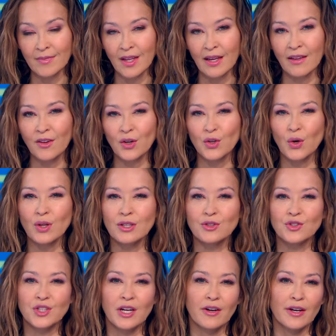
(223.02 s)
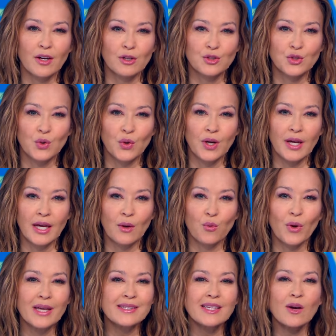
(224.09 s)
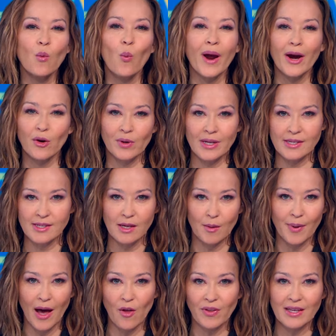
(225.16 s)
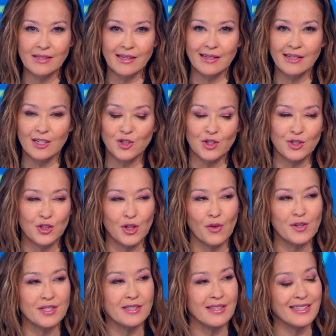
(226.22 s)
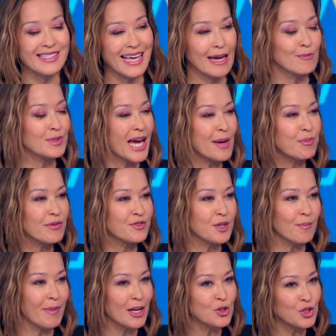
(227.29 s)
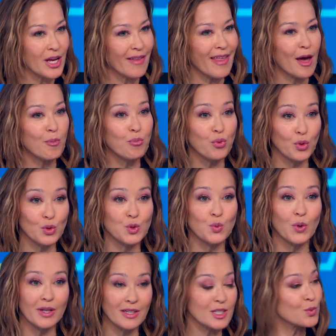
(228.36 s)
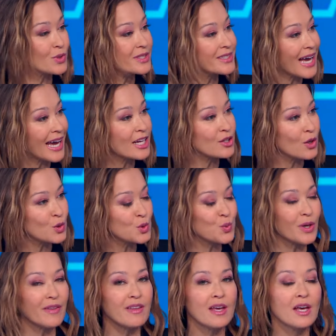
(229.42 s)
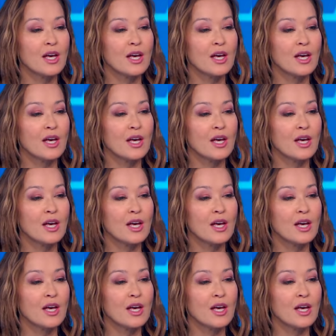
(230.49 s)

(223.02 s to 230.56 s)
And their goal in sharing her story, raising awareness about these conditions. You know, this is the same type of dementia that Bruce Willis was diagnosed with.